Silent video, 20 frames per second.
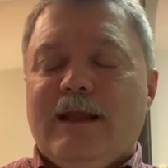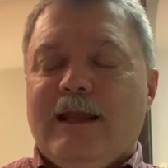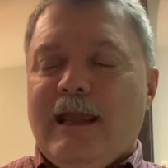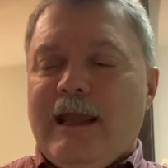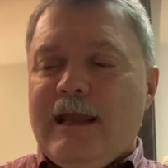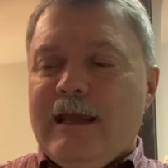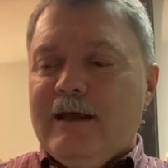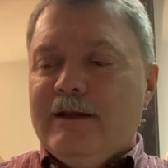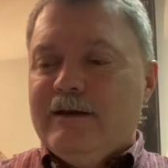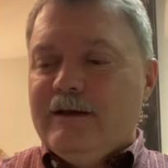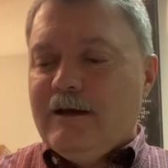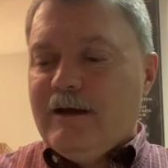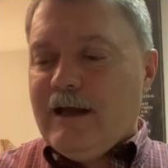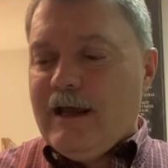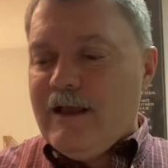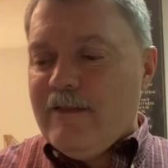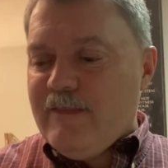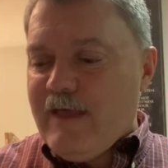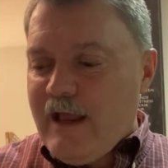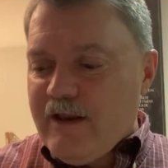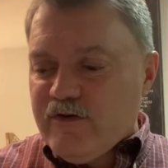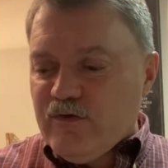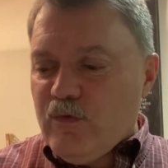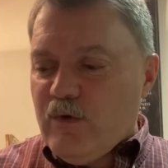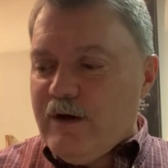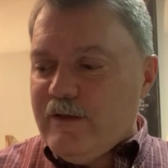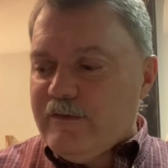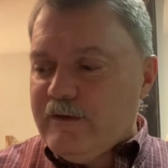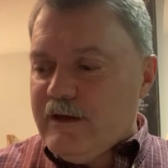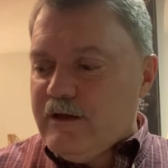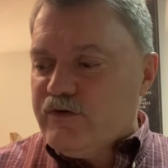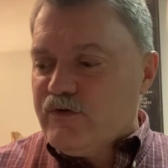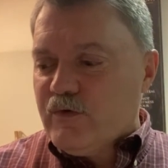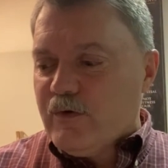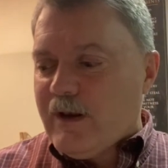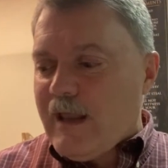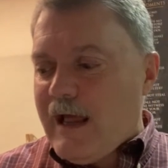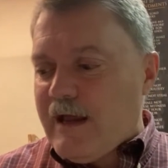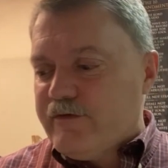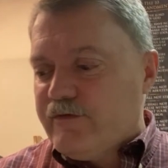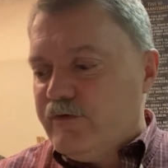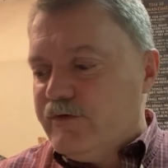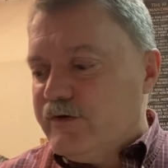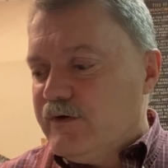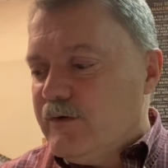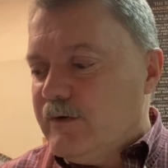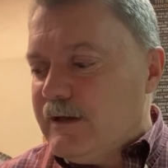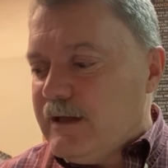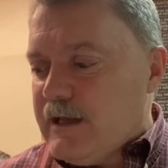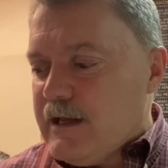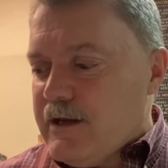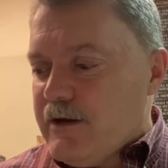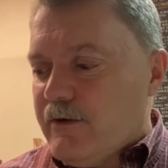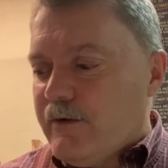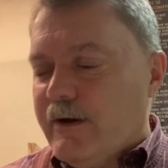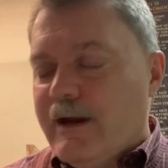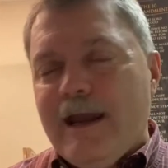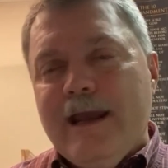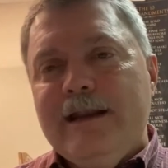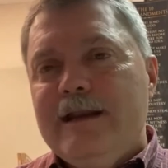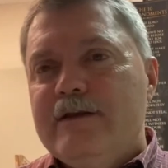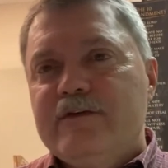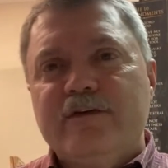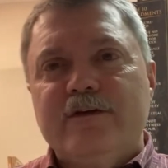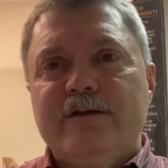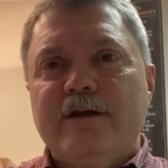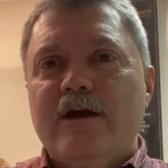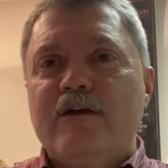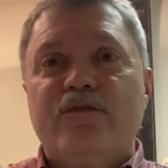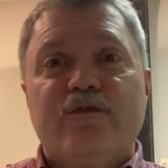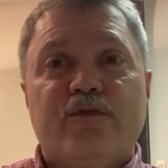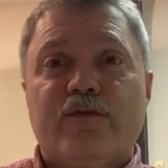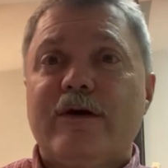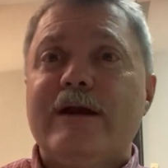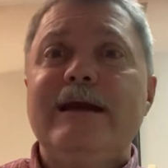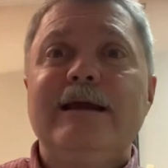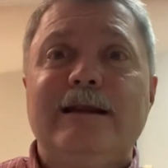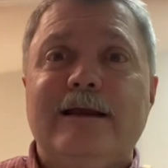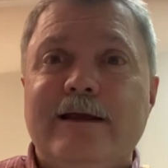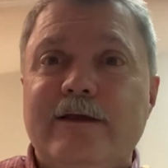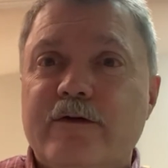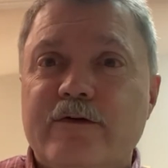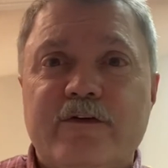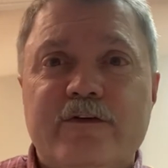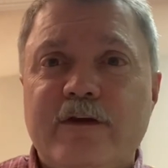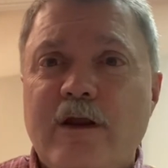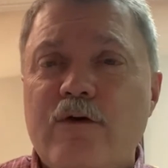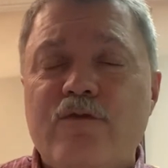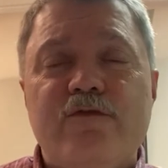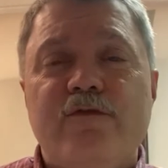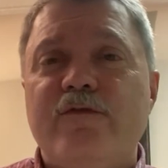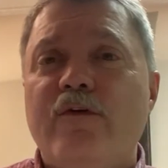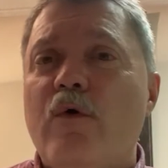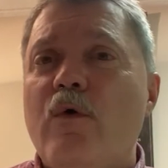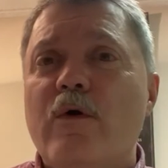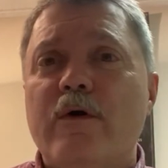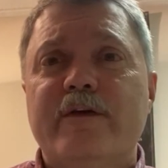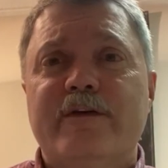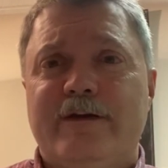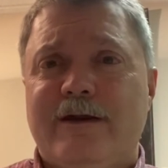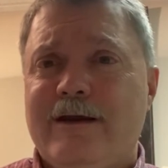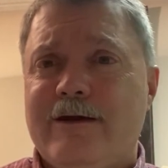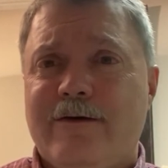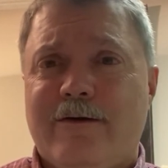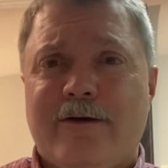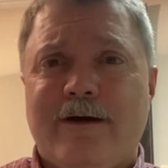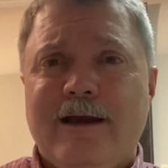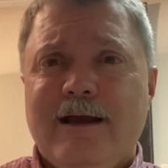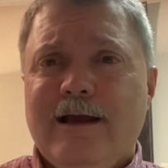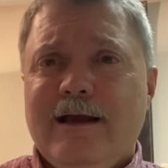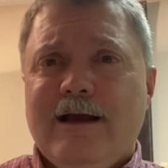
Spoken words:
And that's what the Israelites were doing here. And it's done freely. There's no force here.